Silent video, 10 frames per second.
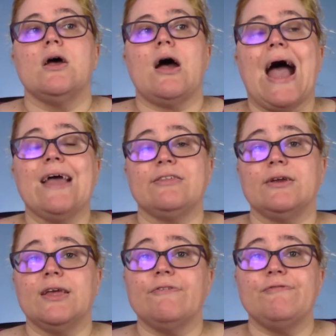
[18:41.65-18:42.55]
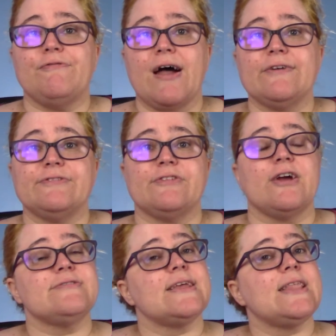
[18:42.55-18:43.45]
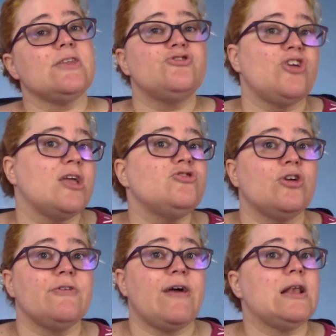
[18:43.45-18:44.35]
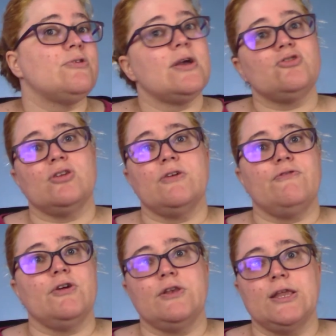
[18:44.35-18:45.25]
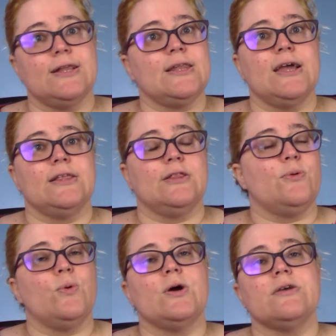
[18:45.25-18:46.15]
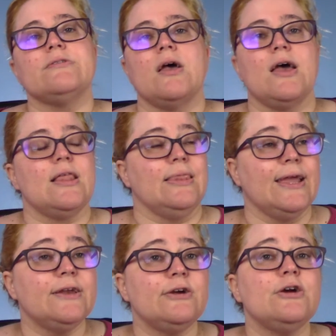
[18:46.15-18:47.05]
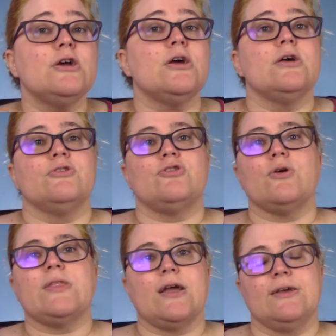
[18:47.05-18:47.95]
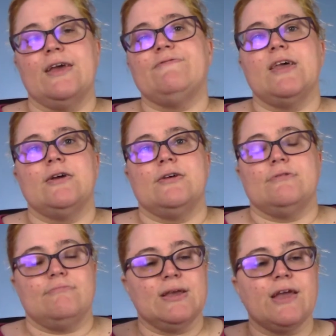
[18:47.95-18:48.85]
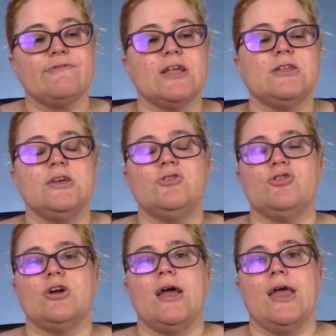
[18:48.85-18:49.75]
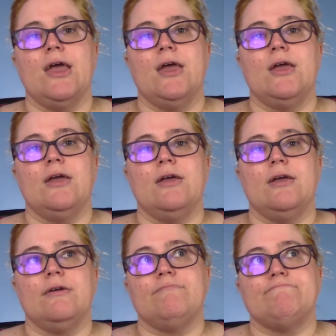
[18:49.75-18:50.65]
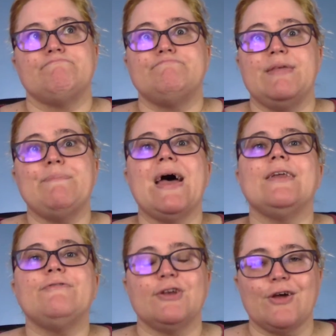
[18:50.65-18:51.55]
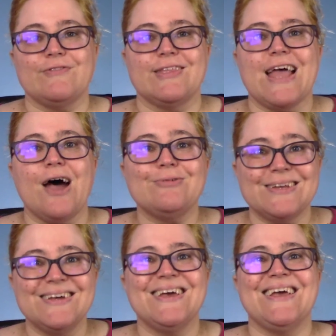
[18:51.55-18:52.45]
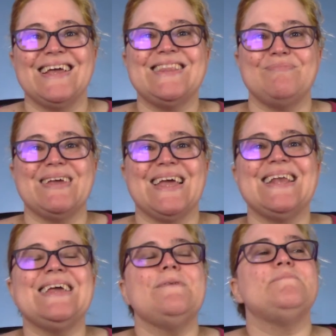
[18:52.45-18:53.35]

Either give 5 stars and then change your evaluation if you didn't like the course later. So that give the teacher the benefit of the doubt in the beginning.